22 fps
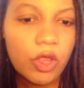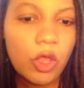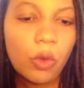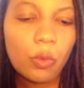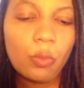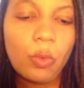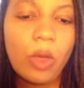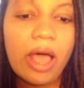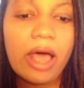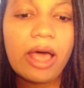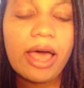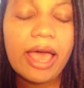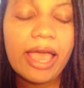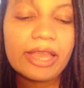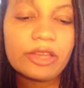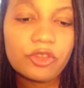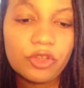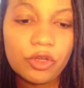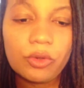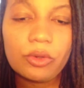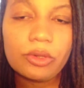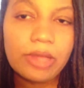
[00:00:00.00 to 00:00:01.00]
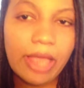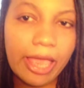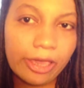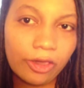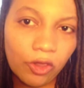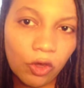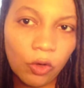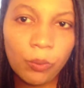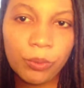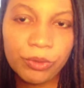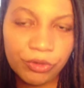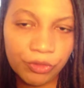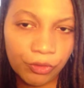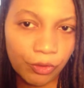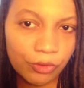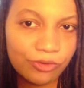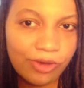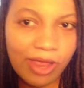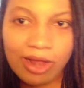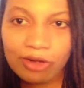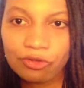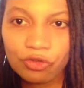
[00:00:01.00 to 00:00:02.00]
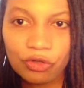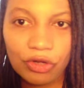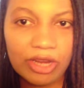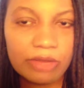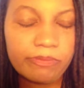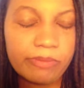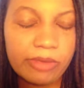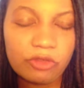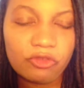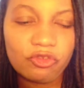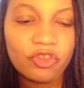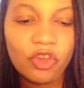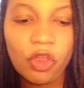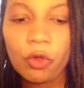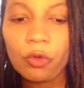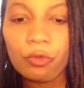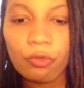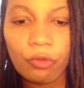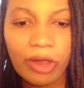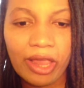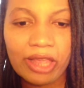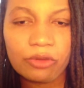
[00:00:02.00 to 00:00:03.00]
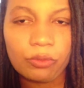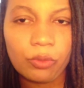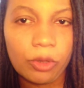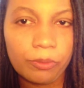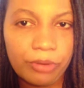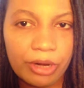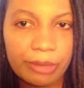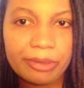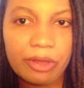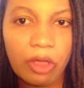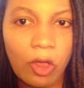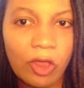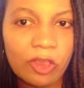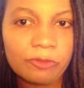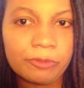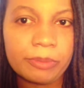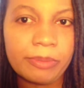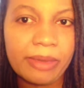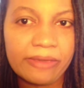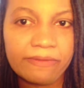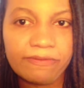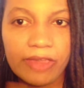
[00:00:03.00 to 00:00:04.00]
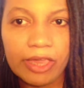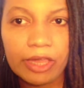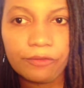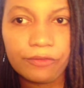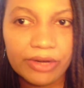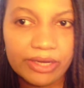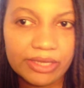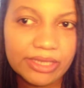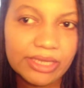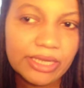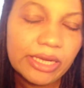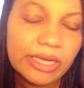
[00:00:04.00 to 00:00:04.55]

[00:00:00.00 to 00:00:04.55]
While I do like her with the Third Doctor, I admit Jo Grant will probably always be my favorite.